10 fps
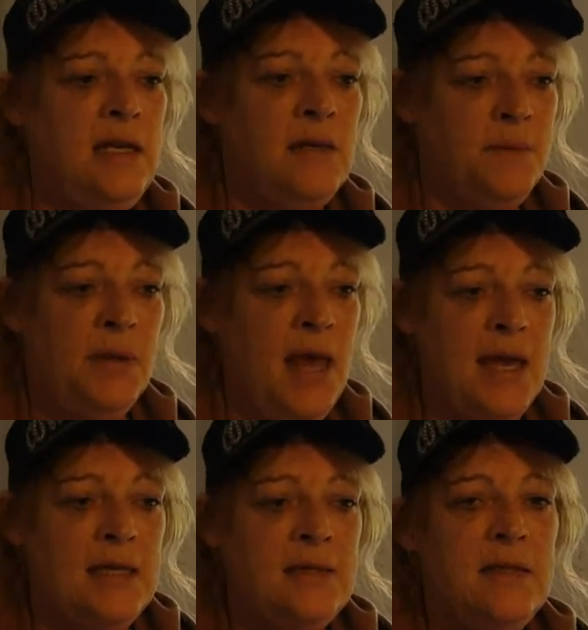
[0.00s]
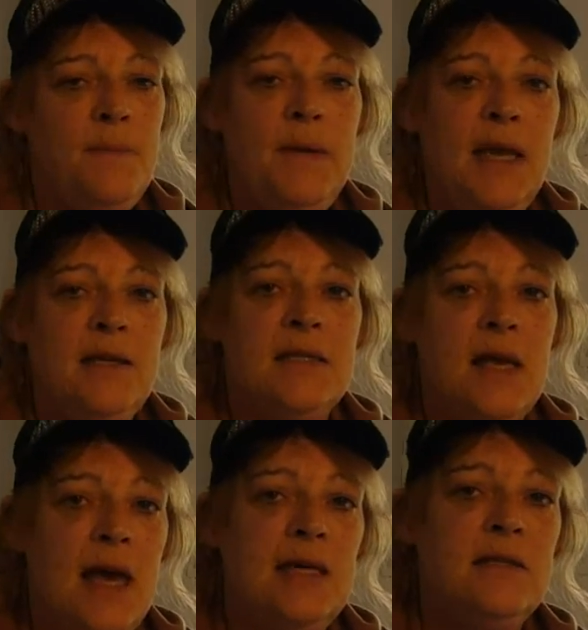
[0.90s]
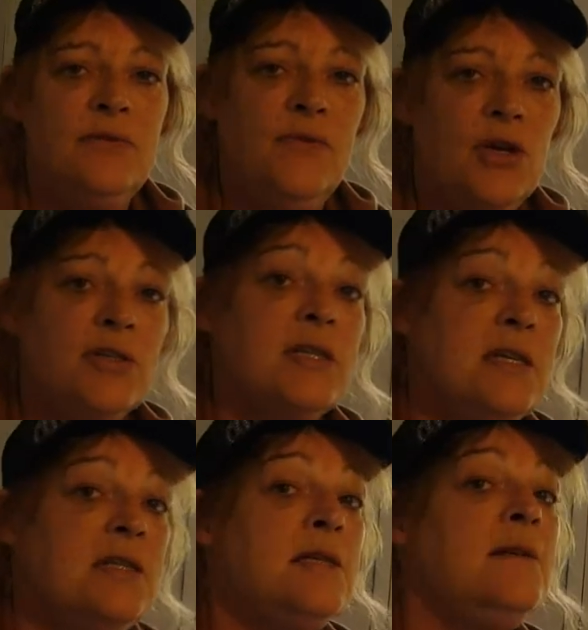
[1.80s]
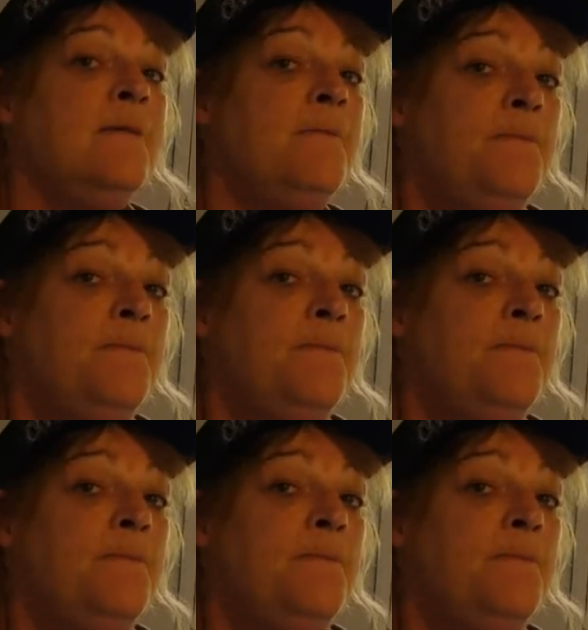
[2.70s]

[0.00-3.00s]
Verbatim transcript: into place the big science versus